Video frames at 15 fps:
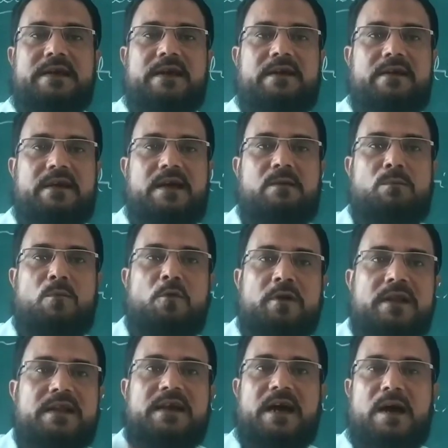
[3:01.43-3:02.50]
they have
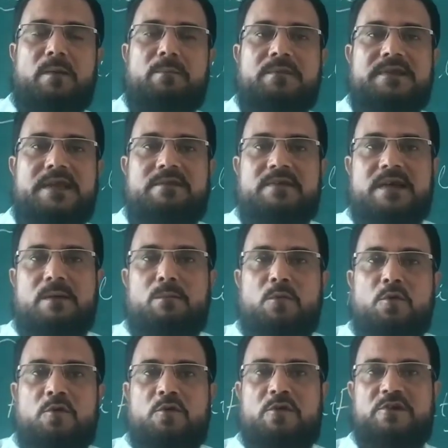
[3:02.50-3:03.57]
more income, they become
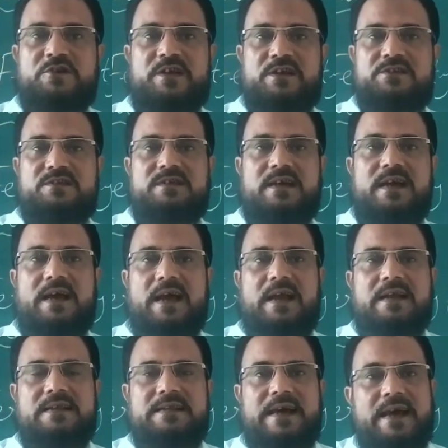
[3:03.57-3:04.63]
more conscious,
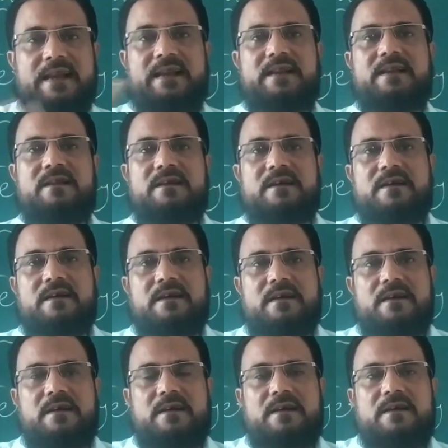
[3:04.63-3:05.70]
and then
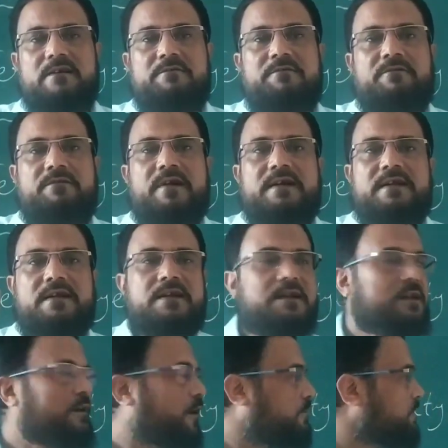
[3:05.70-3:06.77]

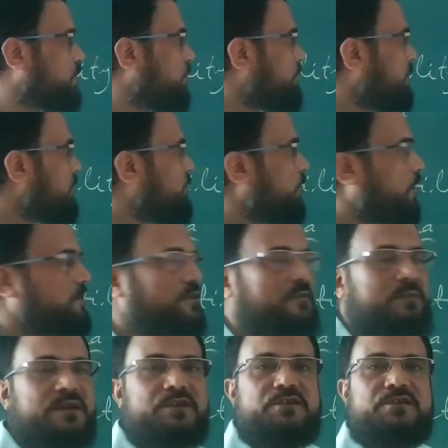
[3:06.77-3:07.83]
fertility of the woman falls.
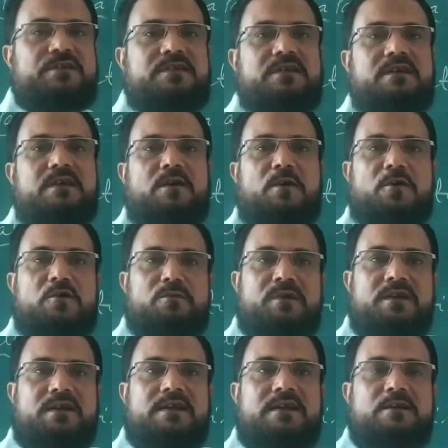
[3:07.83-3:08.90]
It means
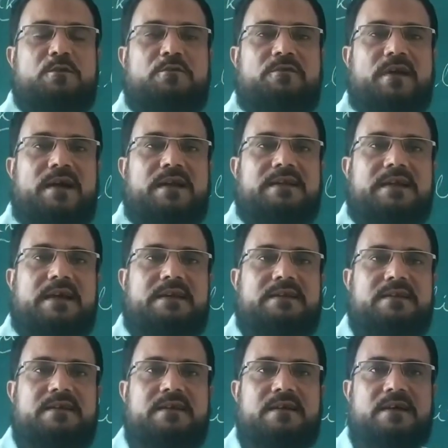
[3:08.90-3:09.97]
automatically you find
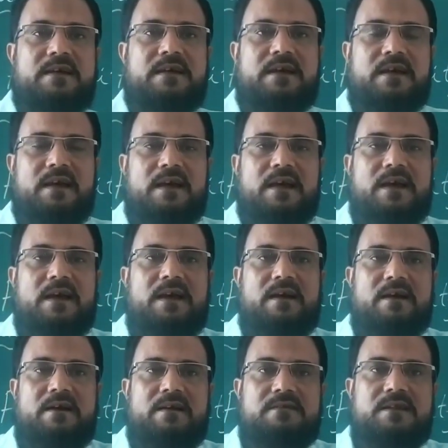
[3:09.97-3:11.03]
that
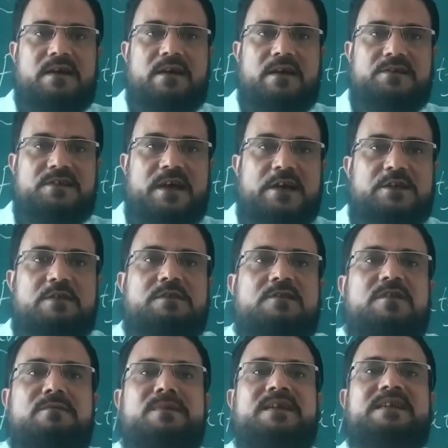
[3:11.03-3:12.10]
the size of the
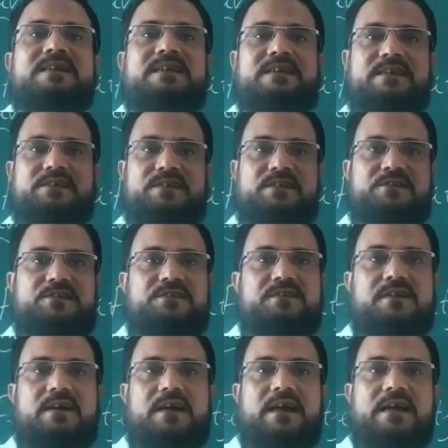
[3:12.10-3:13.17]
family
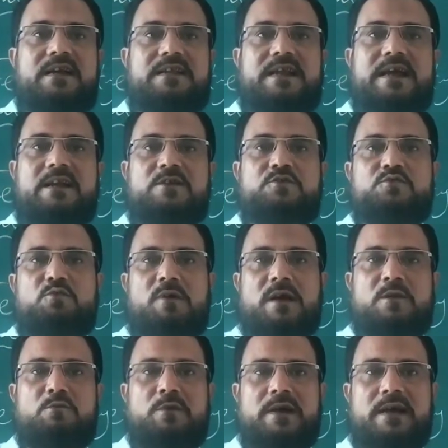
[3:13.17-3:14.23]
decreases, and that is
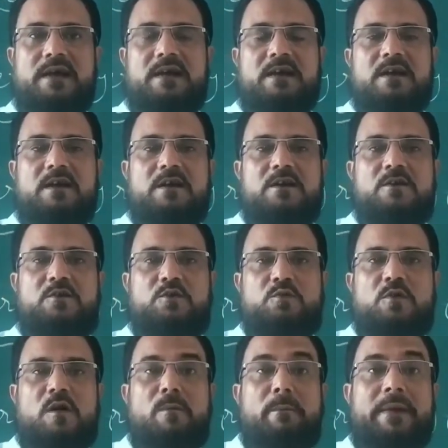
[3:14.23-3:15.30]
one way
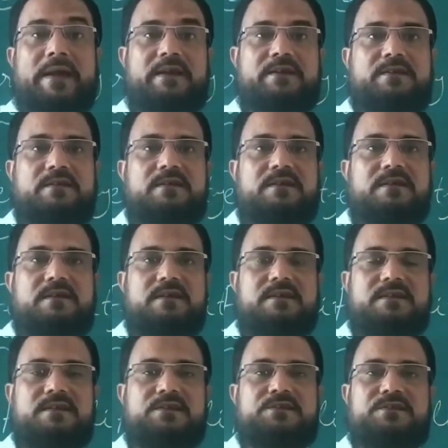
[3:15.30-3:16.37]
to combat
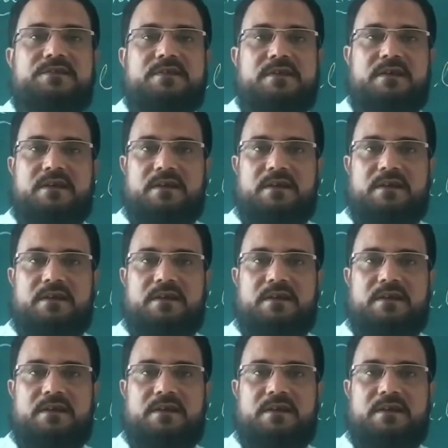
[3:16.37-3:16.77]
this